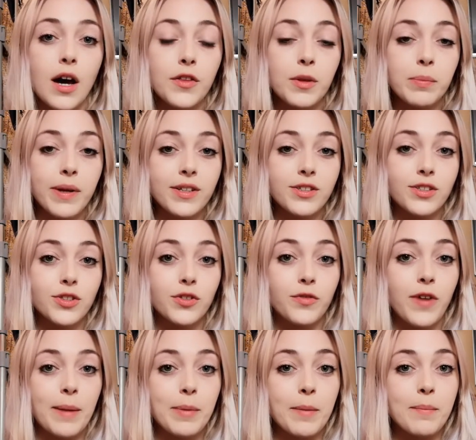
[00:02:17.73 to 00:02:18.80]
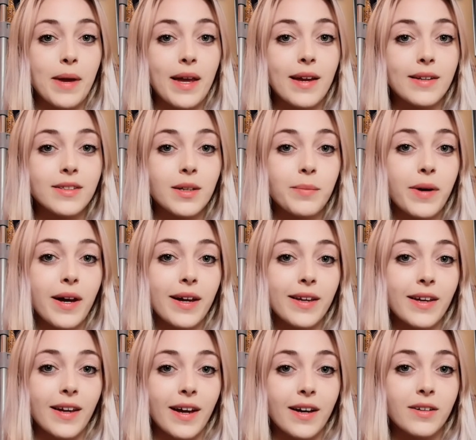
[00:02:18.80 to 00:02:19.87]
Other places your rabbit may end up
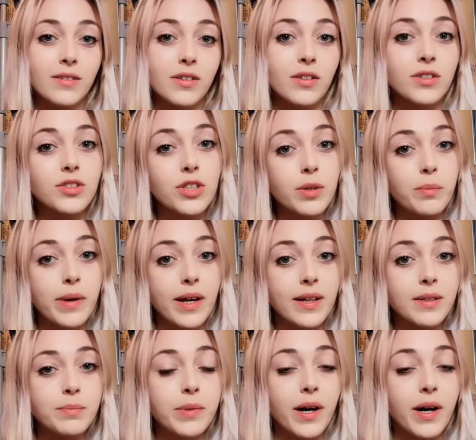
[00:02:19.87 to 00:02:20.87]
hanging out are under your bed,